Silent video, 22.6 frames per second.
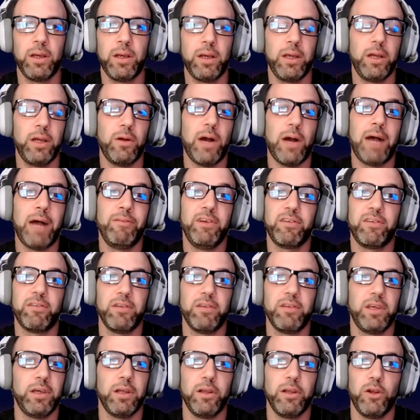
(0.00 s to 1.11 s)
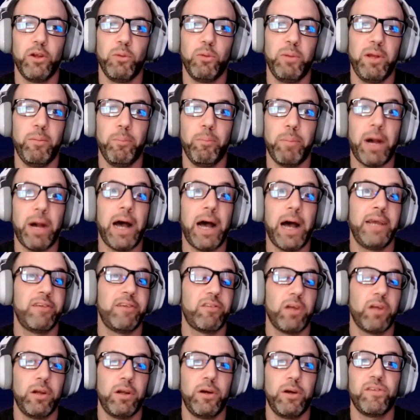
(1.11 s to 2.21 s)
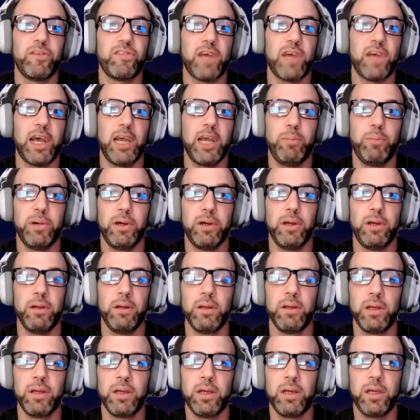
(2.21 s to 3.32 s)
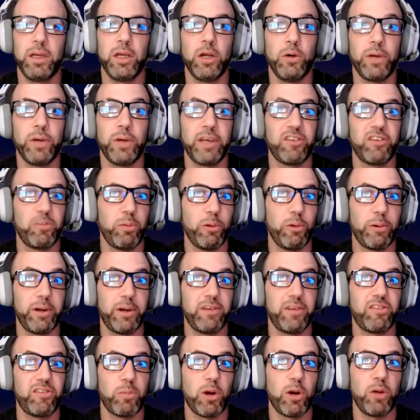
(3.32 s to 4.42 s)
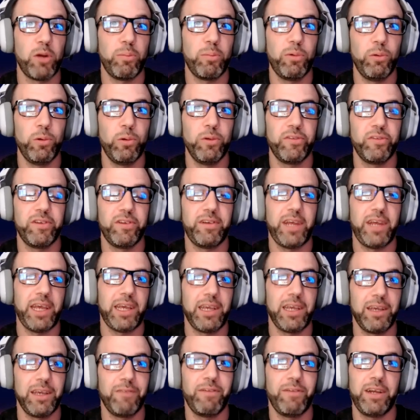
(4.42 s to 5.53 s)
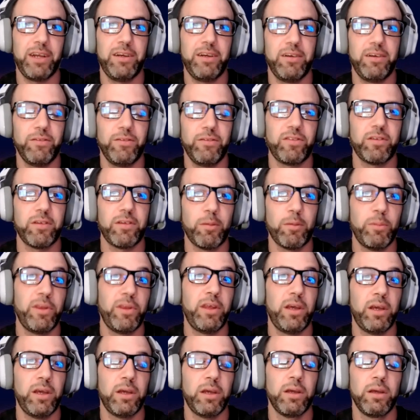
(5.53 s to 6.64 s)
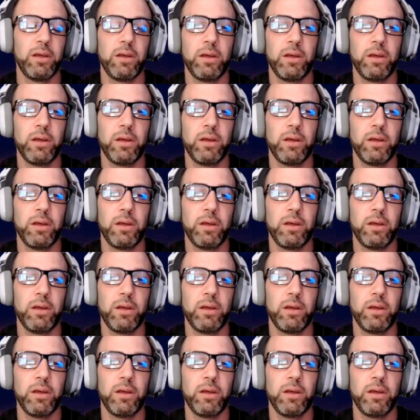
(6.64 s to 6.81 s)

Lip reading: obviously a little bit biased on our side, but exploring smart pools and taking advantage of some of the